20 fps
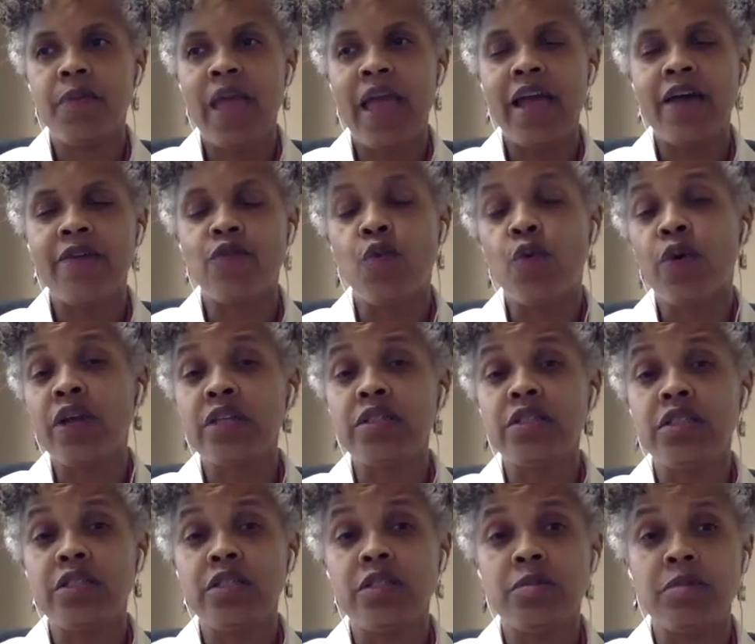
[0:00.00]
have organ
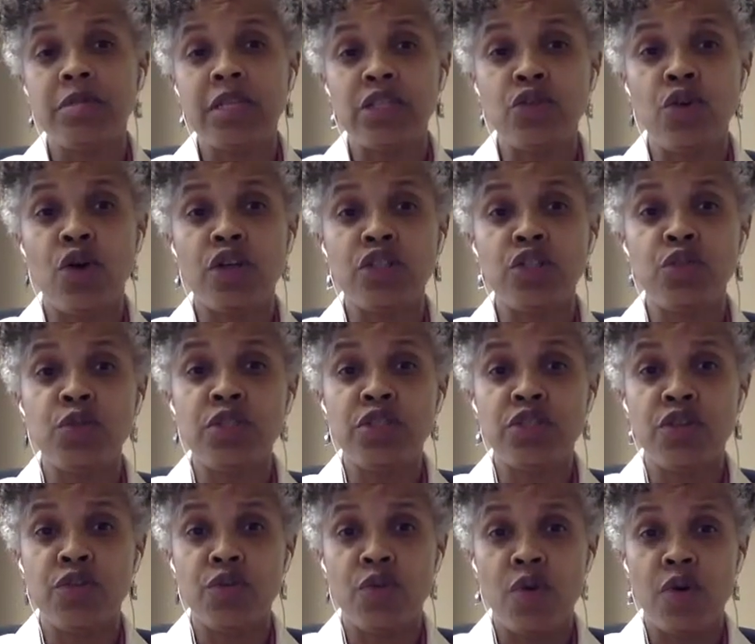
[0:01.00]
systems that talk to each
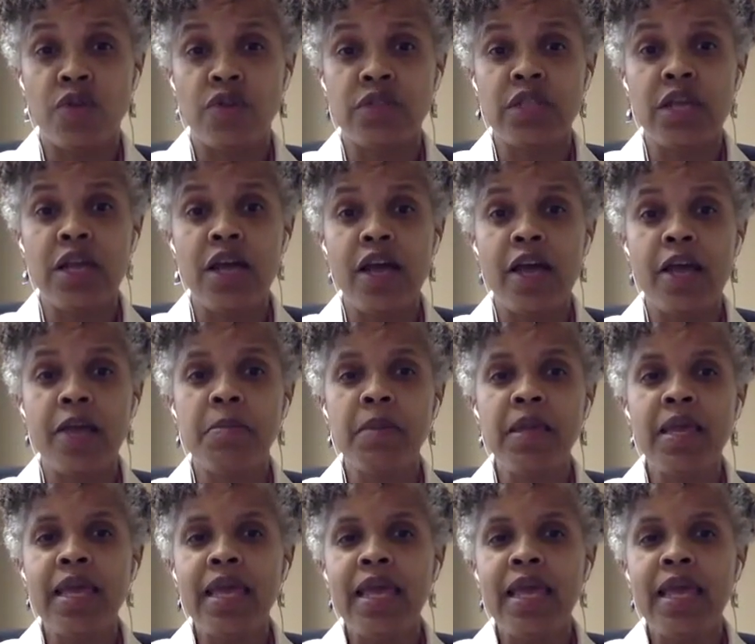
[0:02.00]
other all the time.